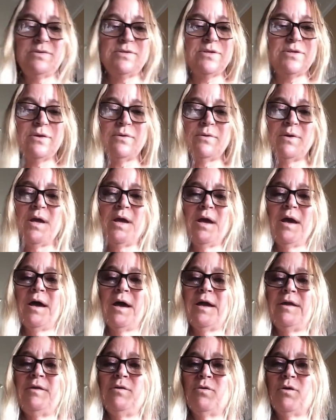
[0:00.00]
So
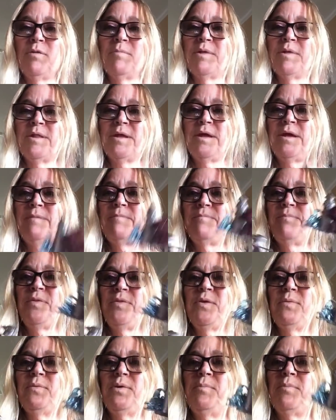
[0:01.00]
I normally
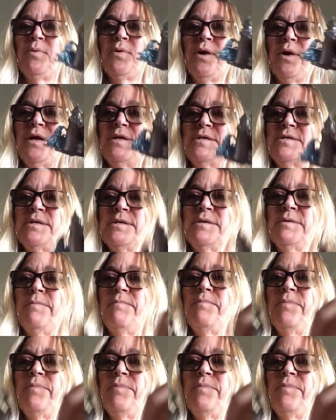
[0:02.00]
would price,